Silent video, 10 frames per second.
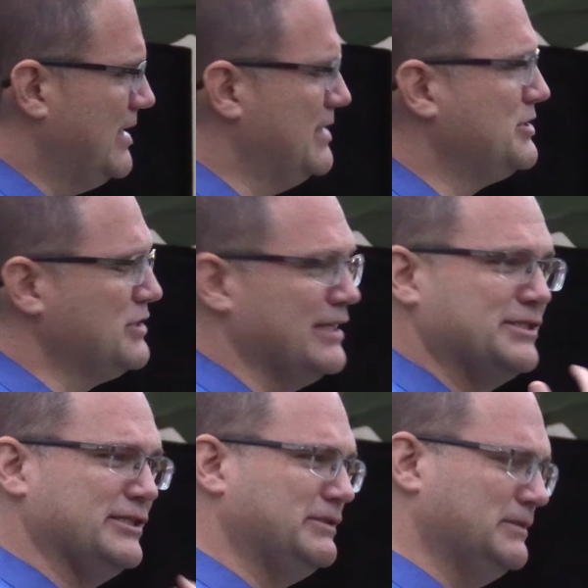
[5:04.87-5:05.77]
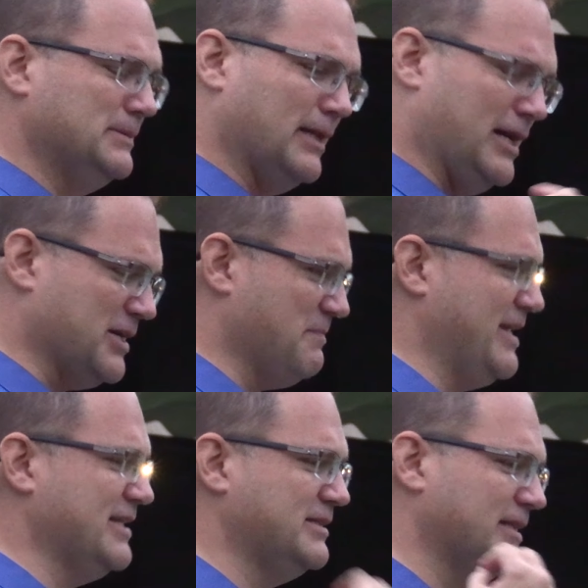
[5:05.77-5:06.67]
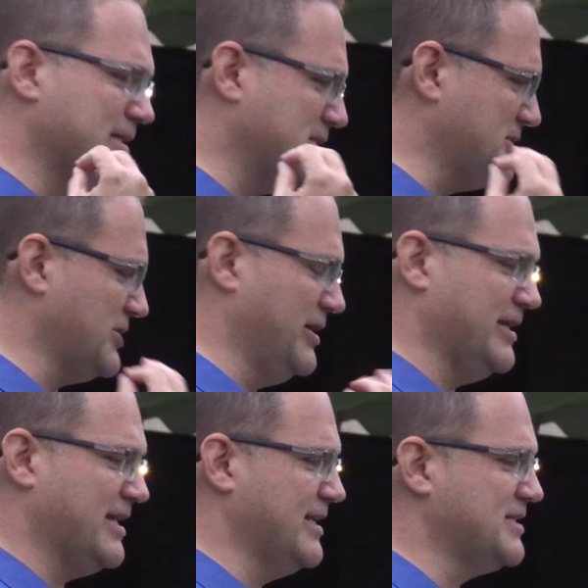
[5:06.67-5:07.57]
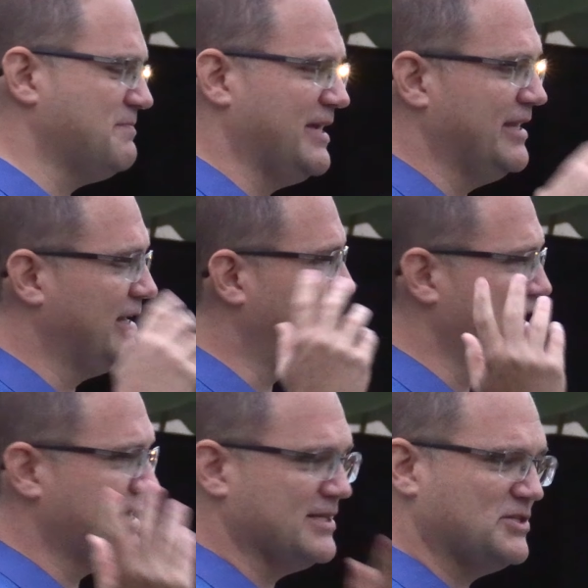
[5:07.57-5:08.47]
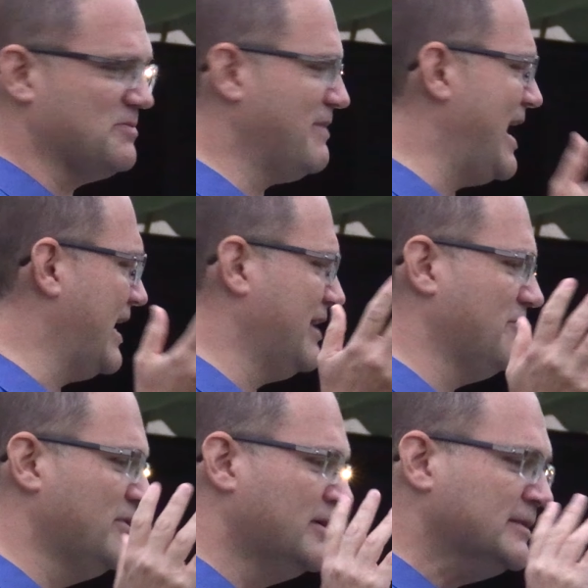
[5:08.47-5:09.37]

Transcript: and so she hugged me, and then she started to kiss me, and then I kissed her back, and